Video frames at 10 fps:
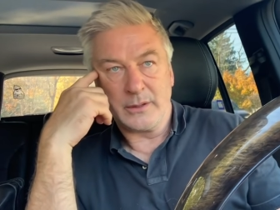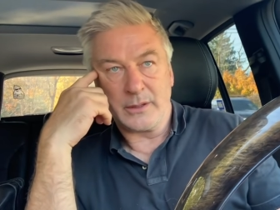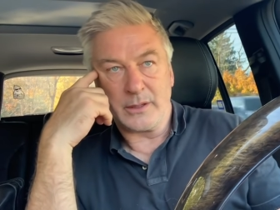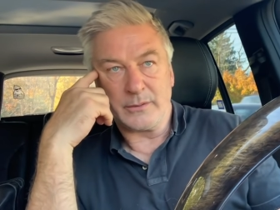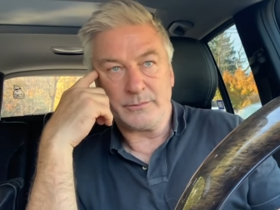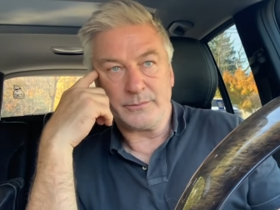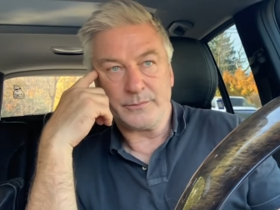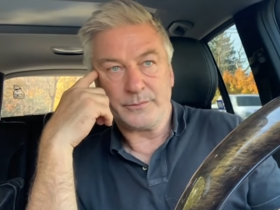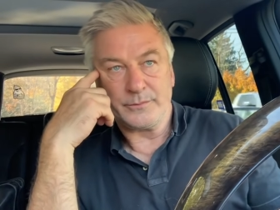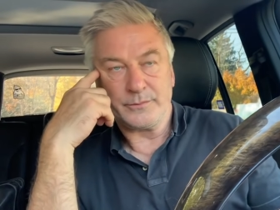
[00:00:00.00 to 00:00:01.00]
Um,
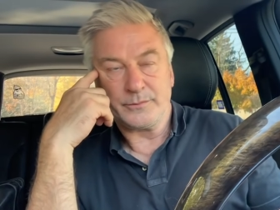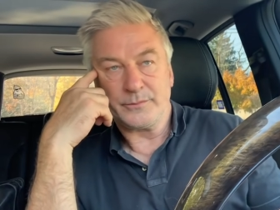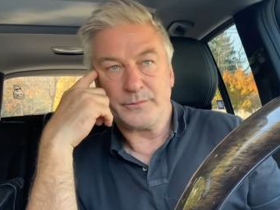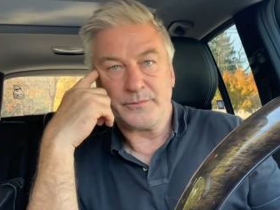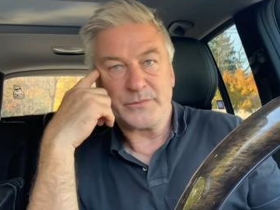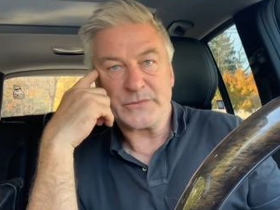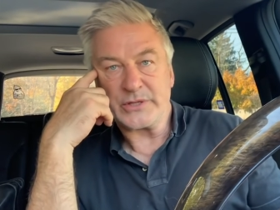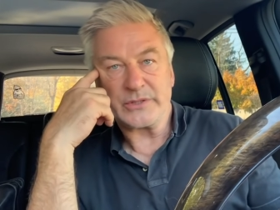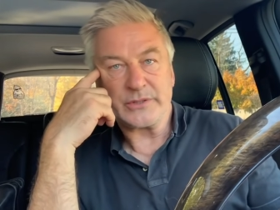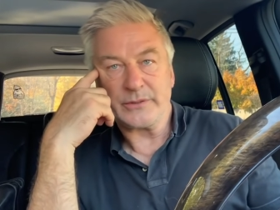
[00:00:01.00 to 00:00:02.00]

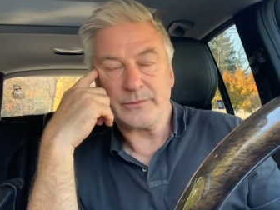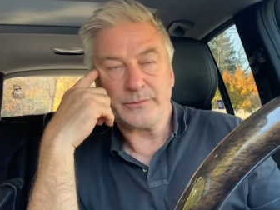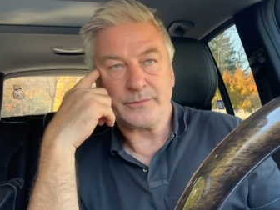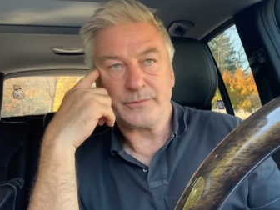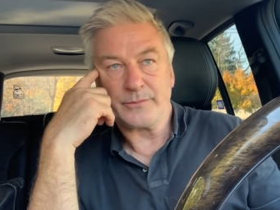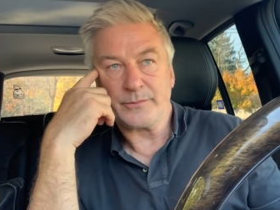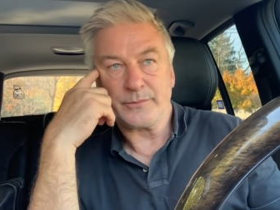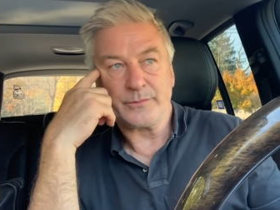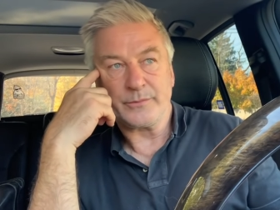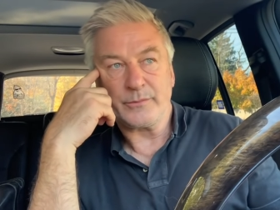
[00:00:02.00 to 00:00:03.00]
just
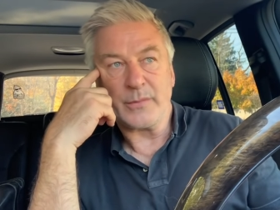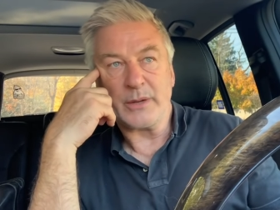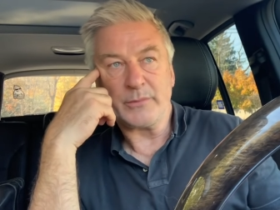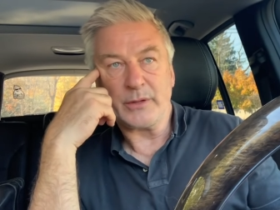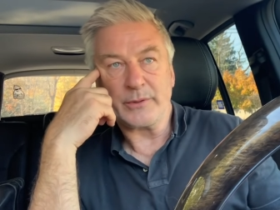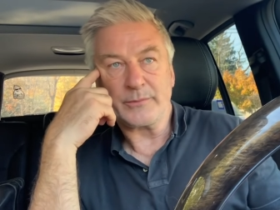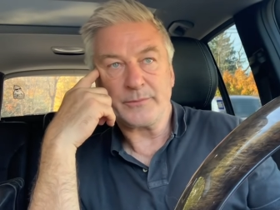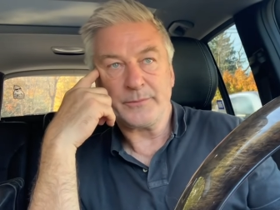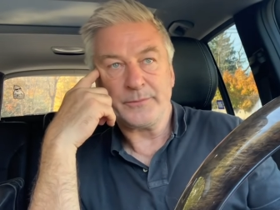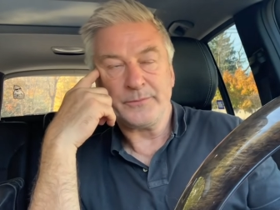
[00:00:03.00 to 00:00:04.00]
mind blowing.
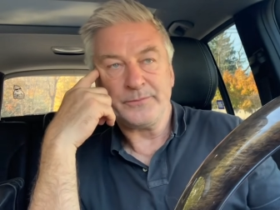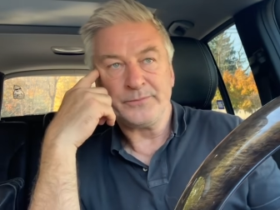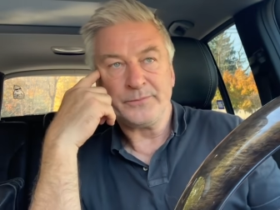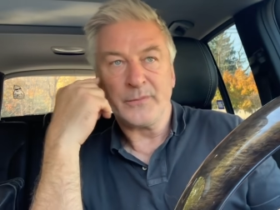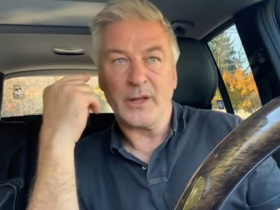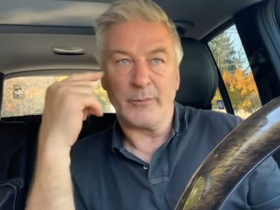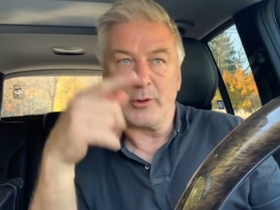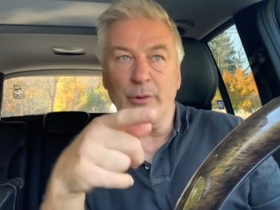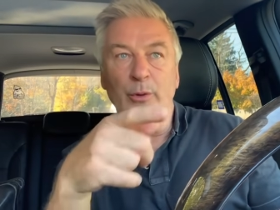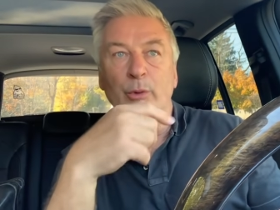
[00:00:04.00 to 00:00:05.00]
I'm
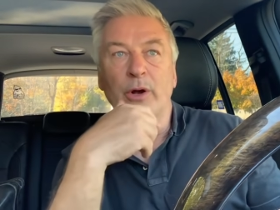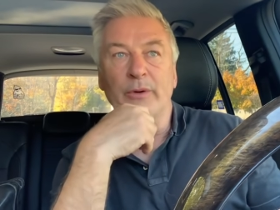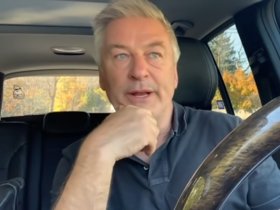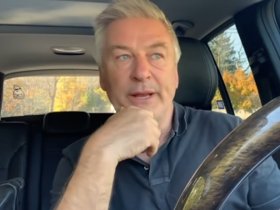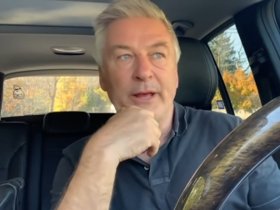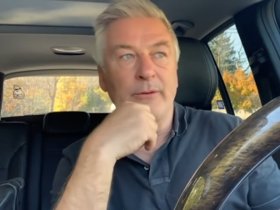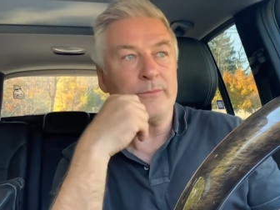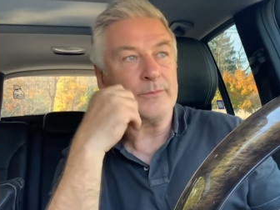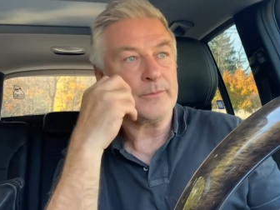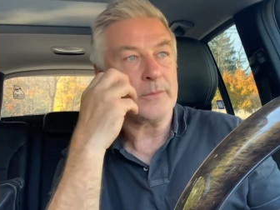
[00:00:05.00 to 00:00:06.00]
going to work right now.
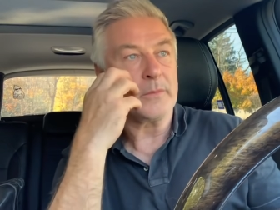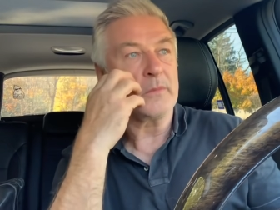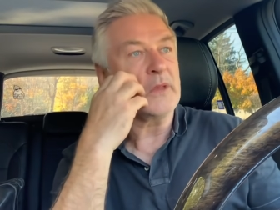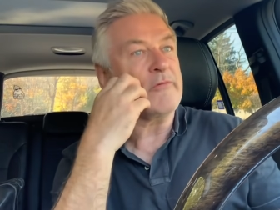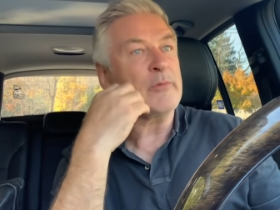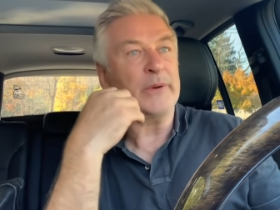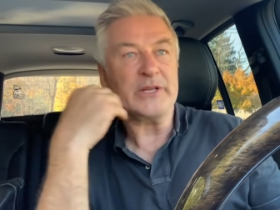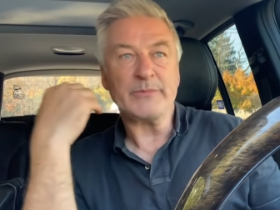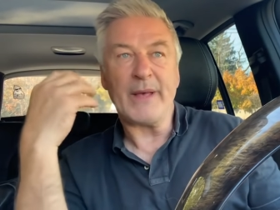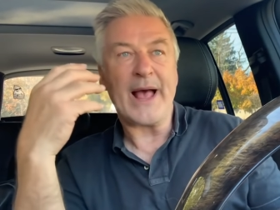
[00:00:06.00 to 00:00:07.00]

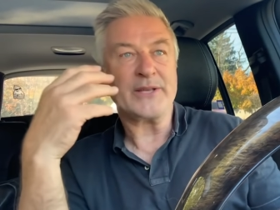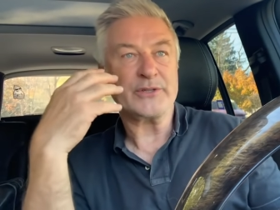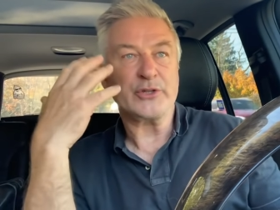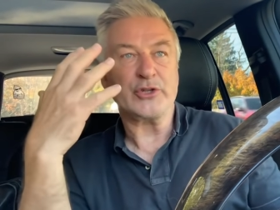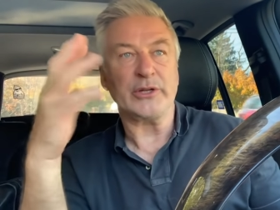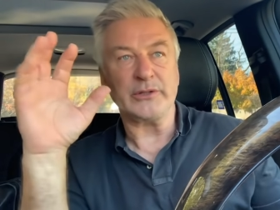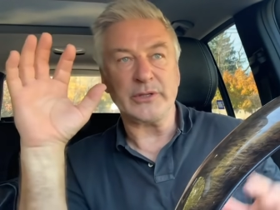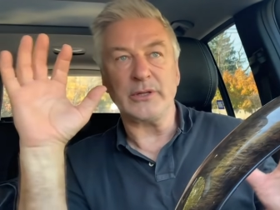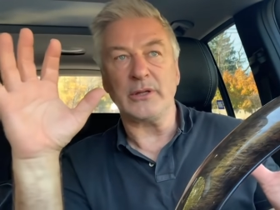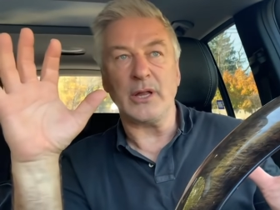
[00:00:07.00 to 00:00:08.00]
Everybody's masked,
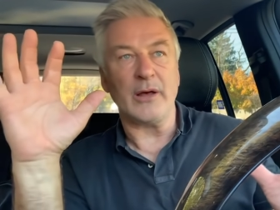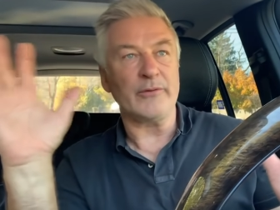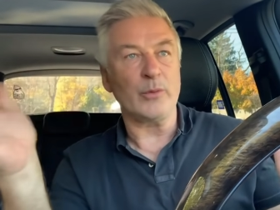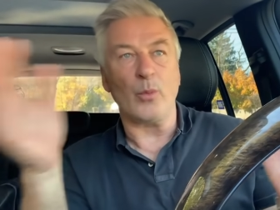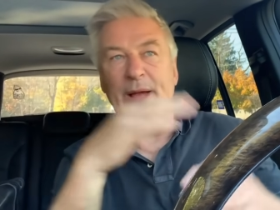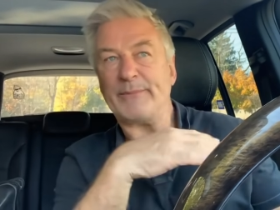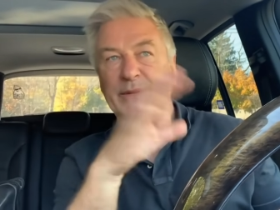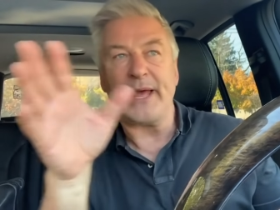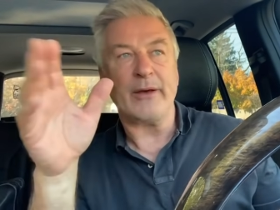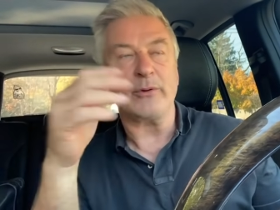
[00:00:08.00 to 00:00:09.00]
shielded, gloved, wiped
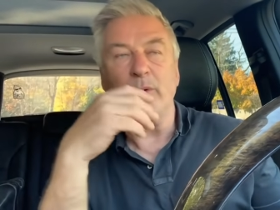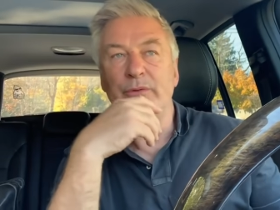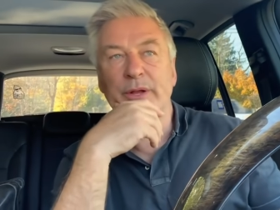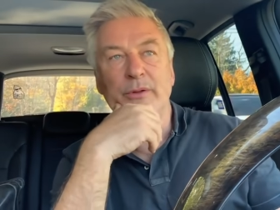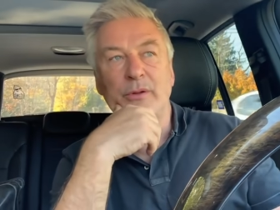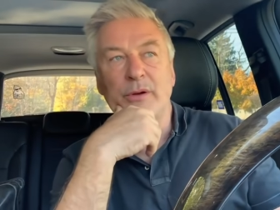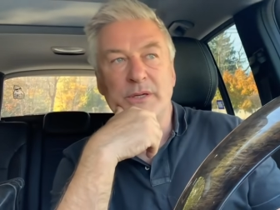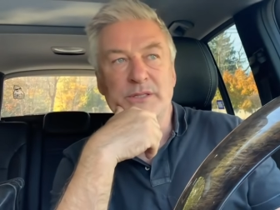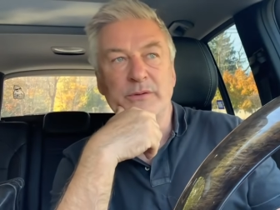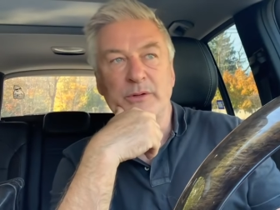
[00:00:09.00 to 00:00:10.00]
down all day long.
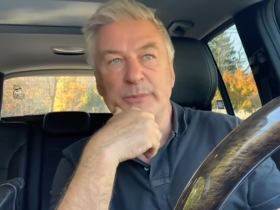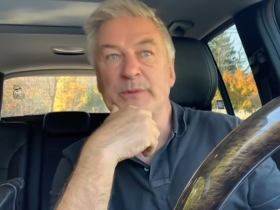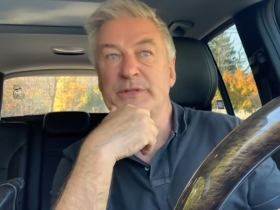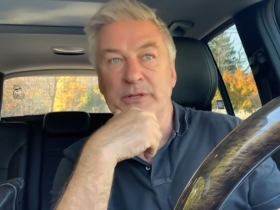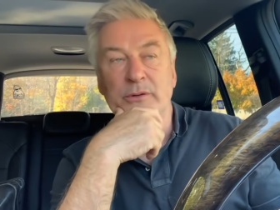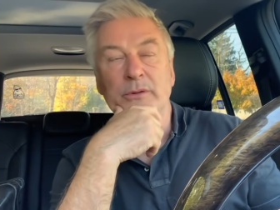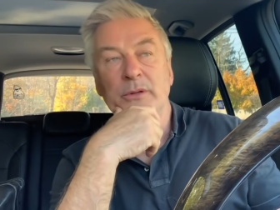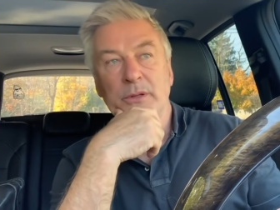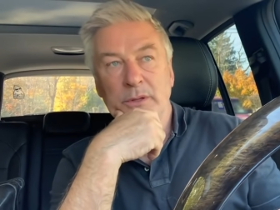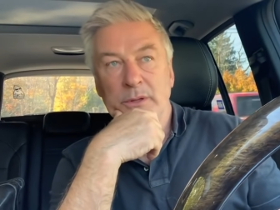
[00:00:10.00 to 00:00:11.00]
It's you know, but still,
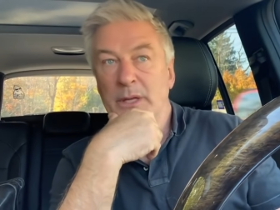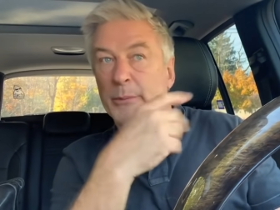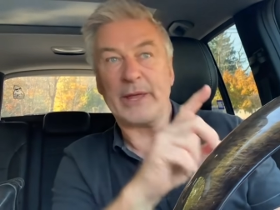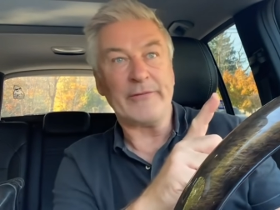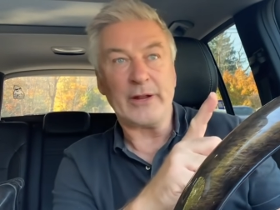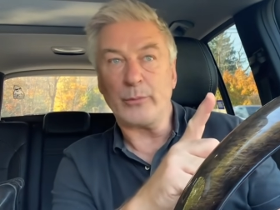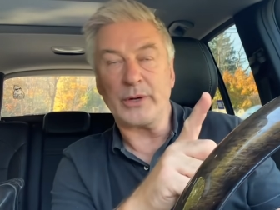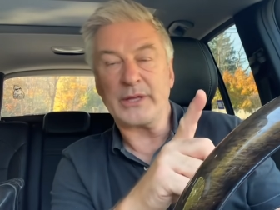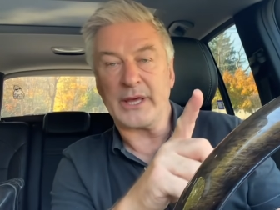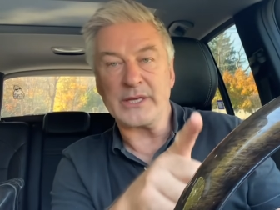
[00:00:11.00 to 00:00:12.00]
we haven't had
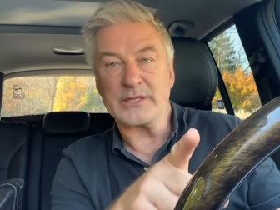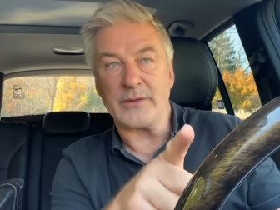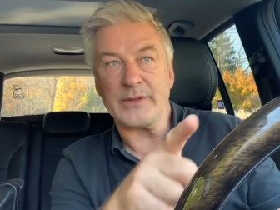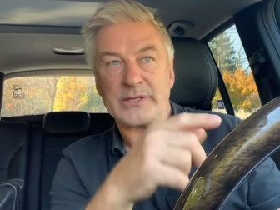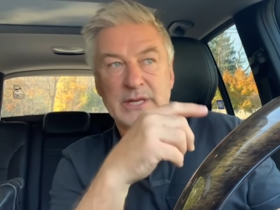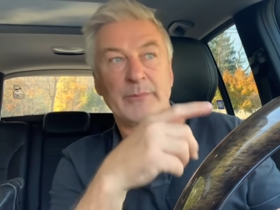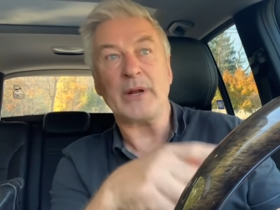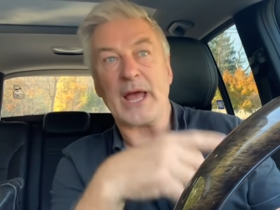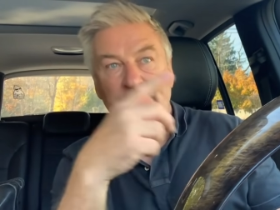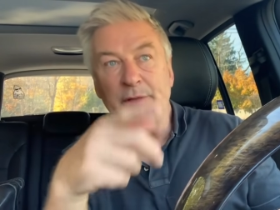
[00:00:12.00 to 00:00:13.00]
one case on this set. But
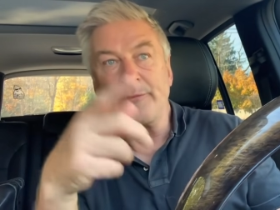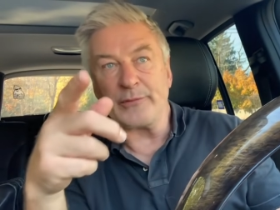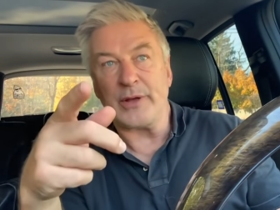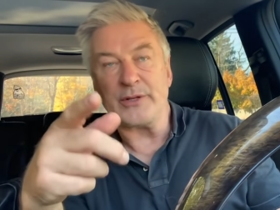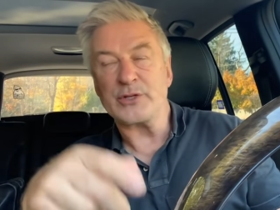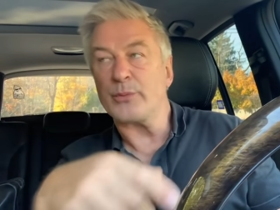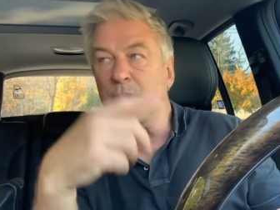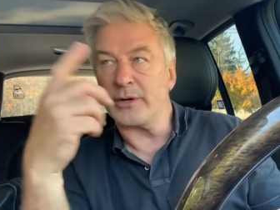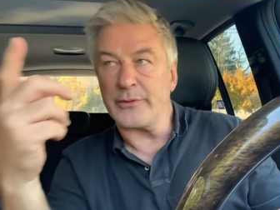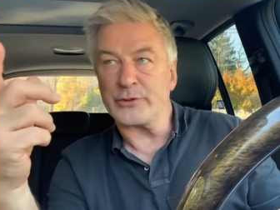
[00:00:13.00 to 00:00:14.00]
I have other friends who
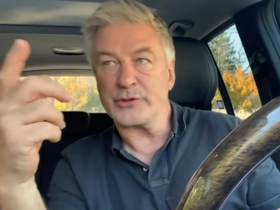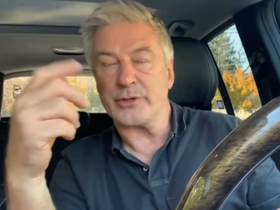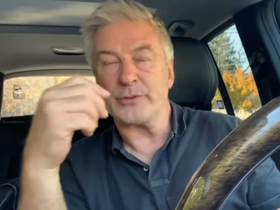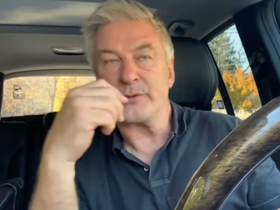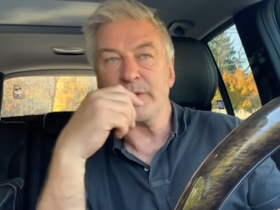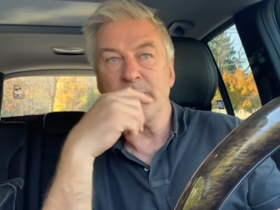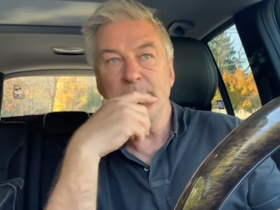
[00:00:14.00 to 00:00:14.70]
work on other shows.